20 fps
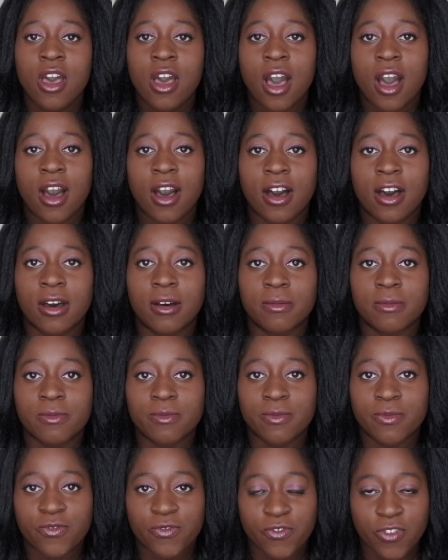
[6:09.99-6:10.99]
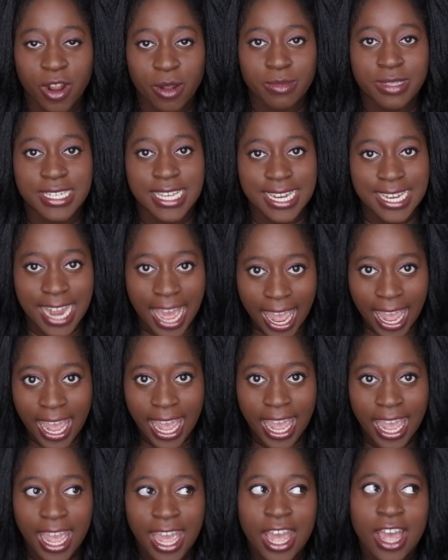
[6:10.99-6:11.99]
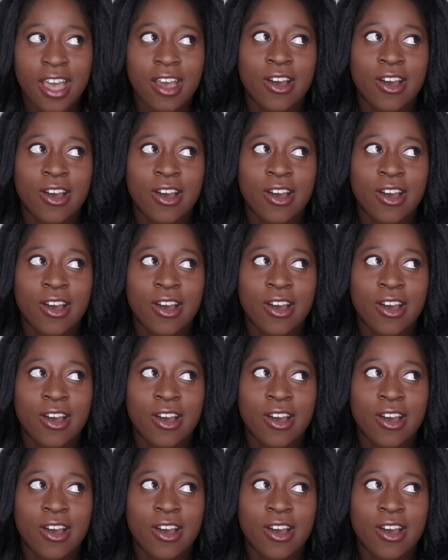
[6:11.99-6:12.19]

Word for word: um, from today